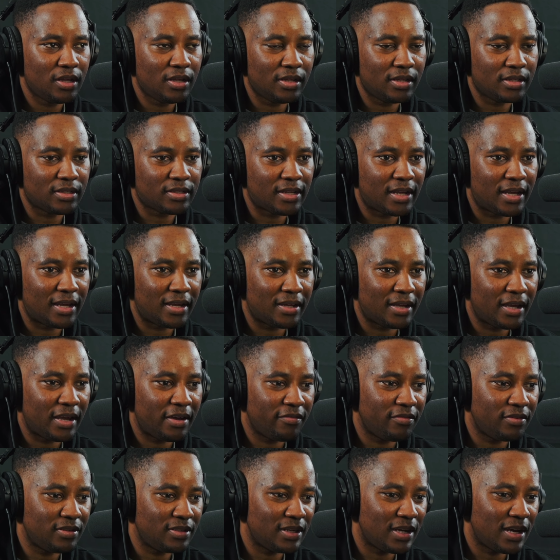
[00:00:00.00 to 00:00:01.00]
It's like
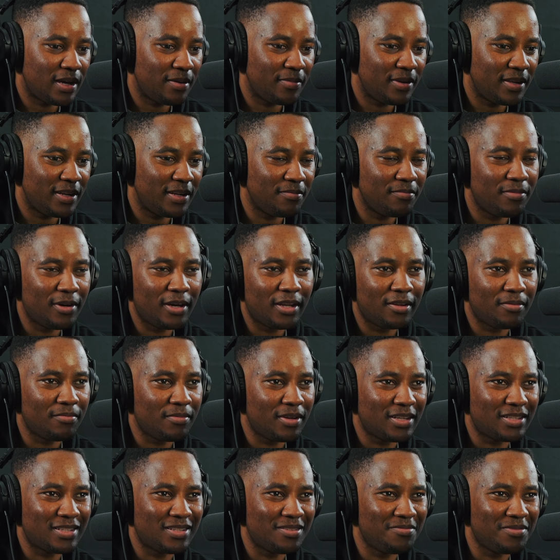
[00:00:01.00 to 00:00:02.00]
every time anybody
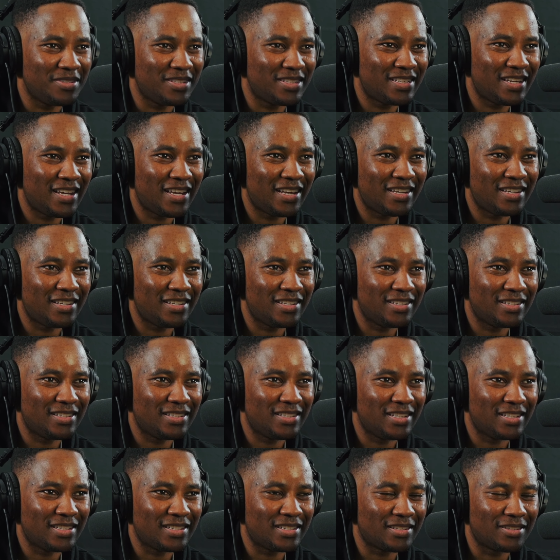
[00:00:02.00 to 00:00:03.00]
makes a mistake, it's
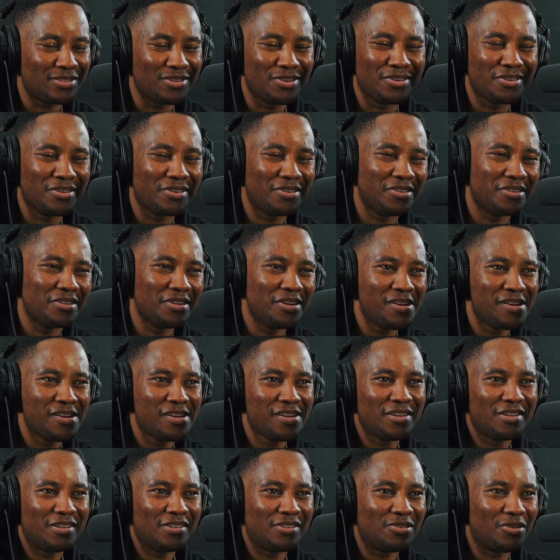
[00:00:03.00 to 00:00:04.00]
just, no, no,
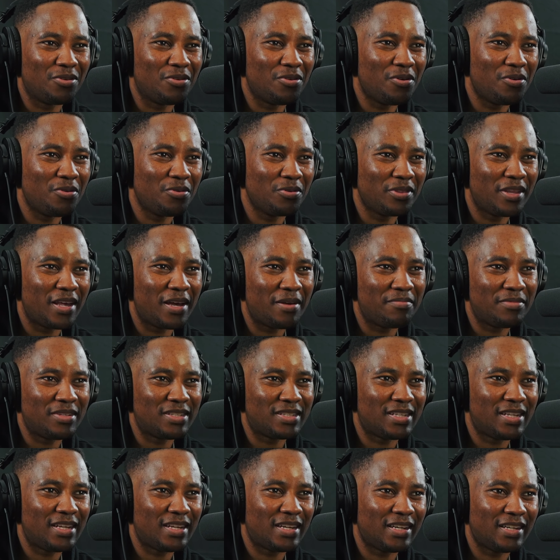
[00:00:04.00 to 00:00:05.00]
don't hold that
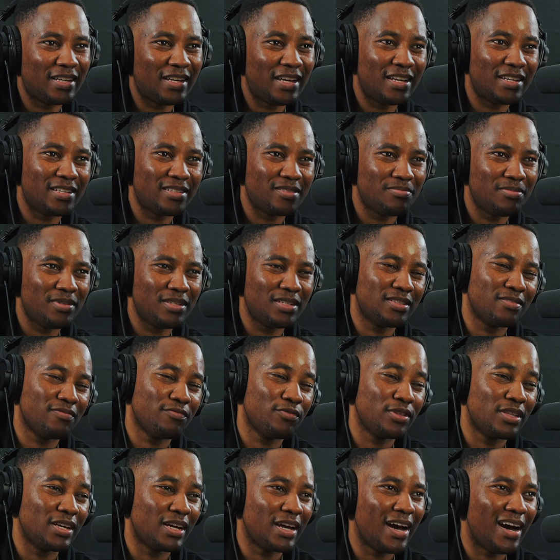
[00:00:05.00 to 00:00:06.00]
mistake against me. It's
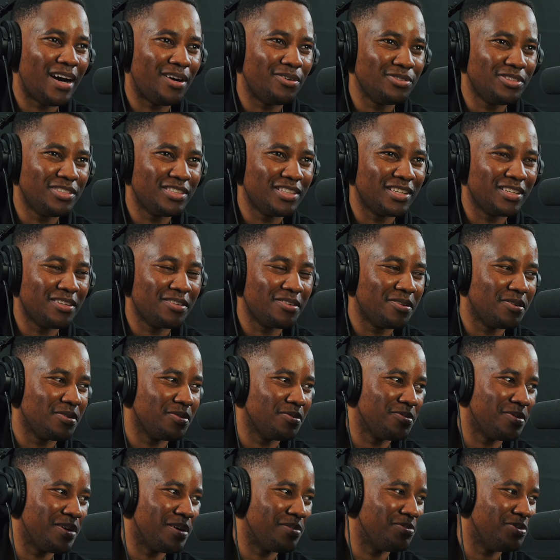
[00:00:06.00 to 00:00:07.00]
for the culture,
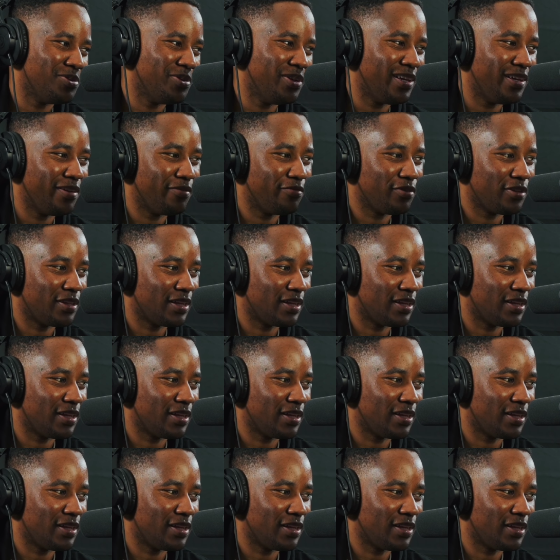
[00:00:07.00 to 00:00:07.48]
I'm doing it for